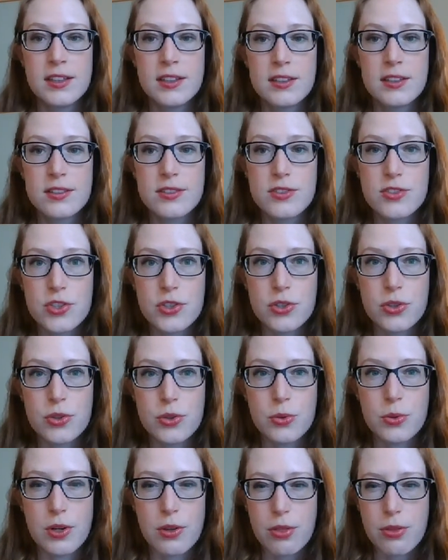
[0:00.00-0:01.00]

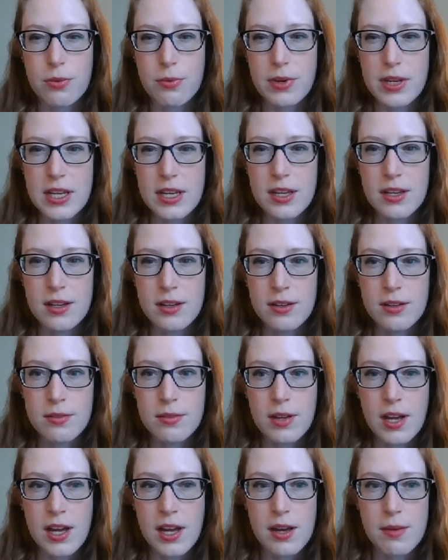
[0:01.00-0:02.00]
2 or 3,
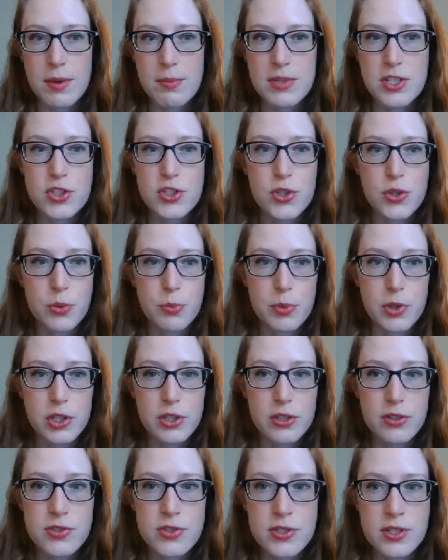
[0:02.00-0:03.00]
maybe 2
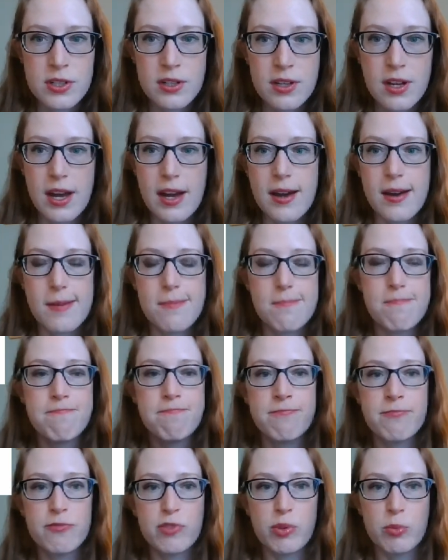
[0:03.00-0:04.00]
books, from
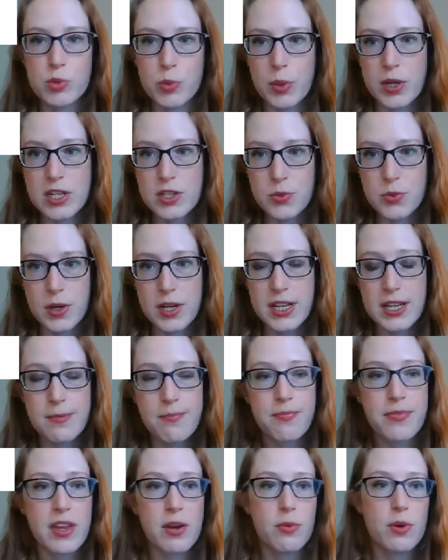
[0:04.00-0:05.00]
2020
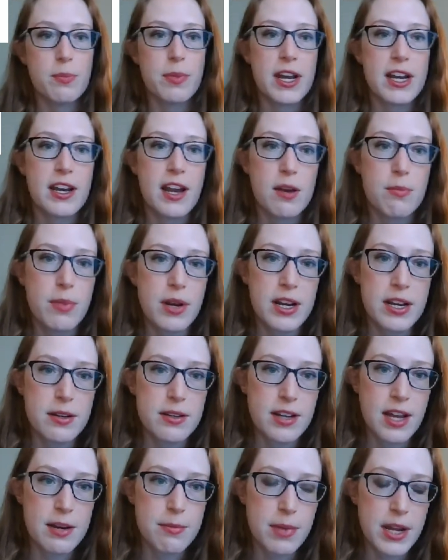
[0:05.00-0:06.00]
that were by
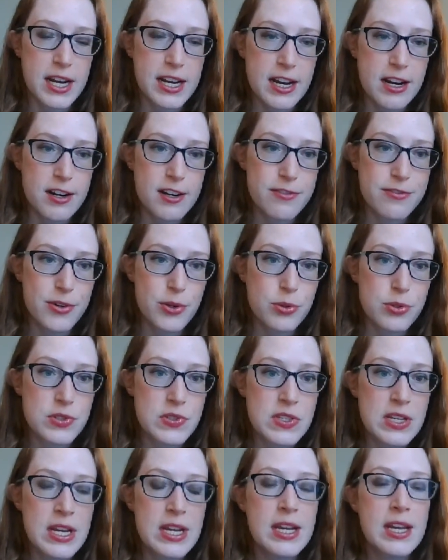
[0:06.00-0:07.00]
non-binary folks.
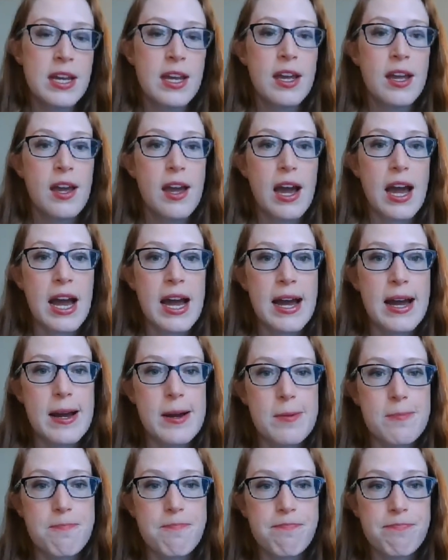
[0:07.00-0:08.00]

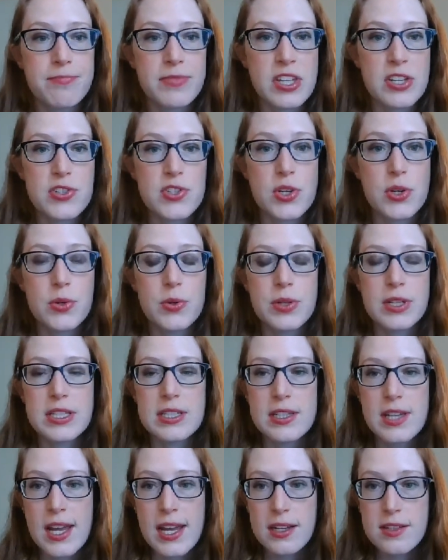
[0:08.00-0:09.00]
So
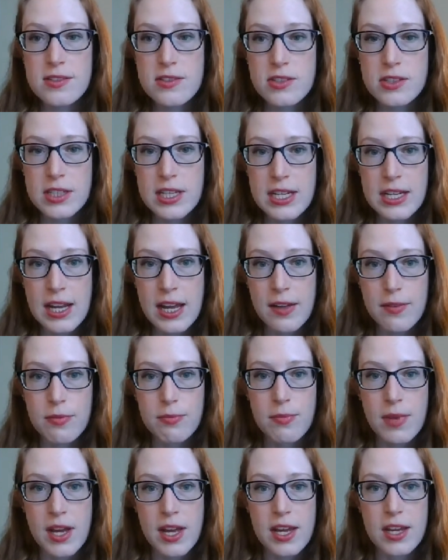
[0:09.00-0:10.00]
next, looking at
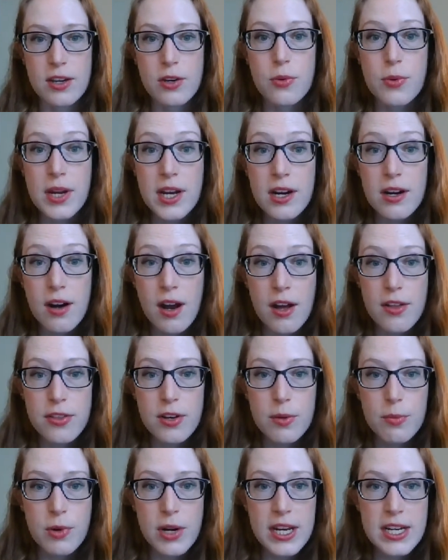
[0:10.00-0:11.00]
my queer author
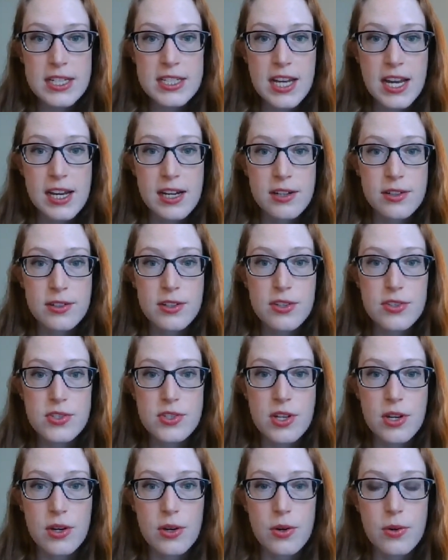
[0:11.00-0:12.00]
breakdown.
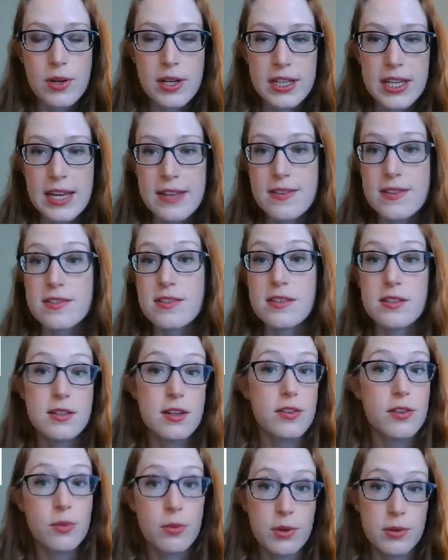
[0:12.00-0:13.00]
So again, this is
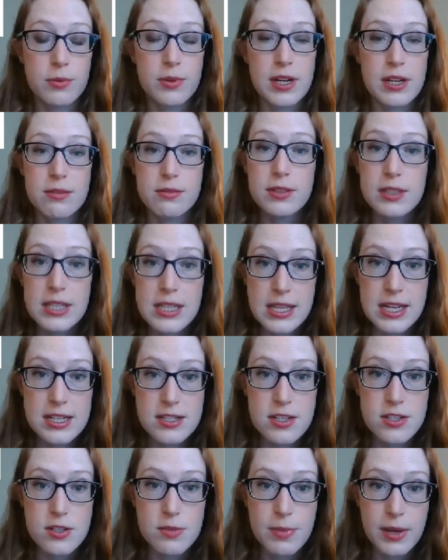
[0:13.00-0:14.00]
another one where I'd really like
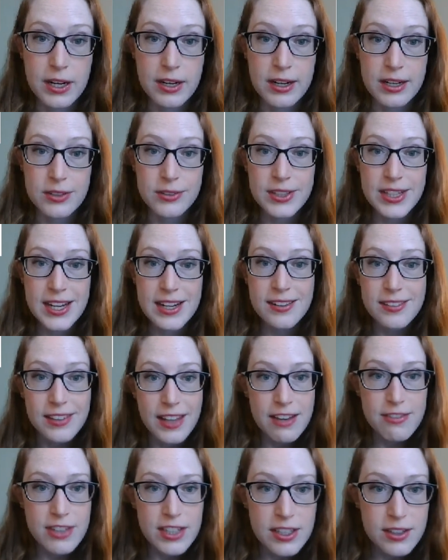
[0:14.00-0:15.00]
to do better. I only had
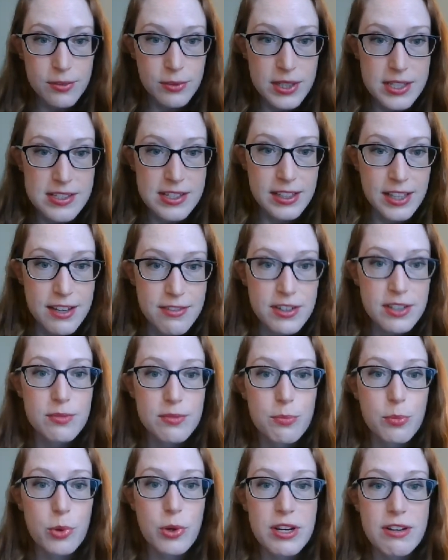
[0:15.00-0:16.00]

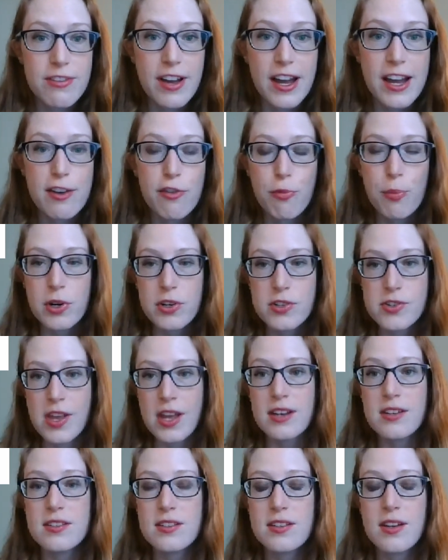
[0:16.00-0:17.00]

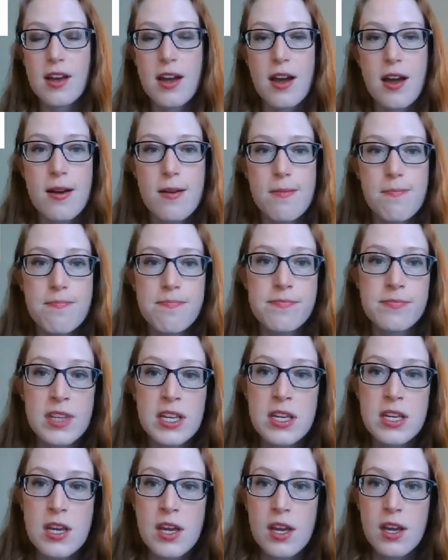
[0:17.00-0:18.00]
11.5%,
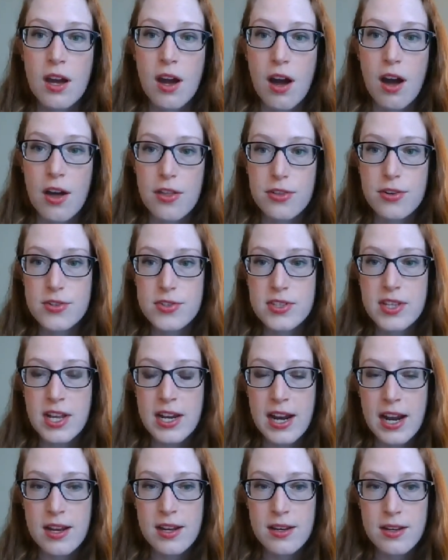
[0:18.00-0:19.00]
authors that
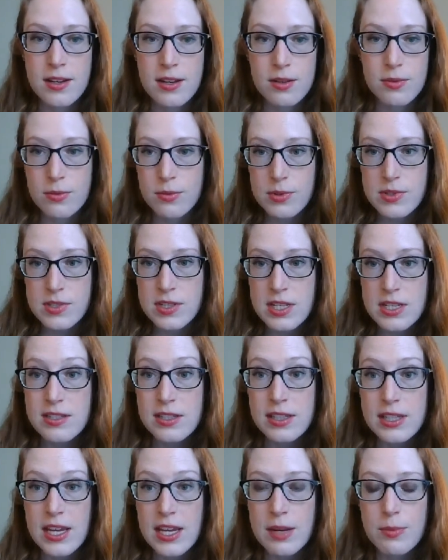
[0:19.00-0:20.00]
it was
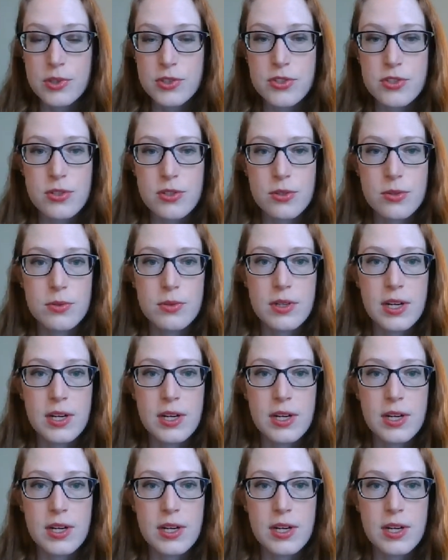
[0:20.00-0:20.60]
easily able to,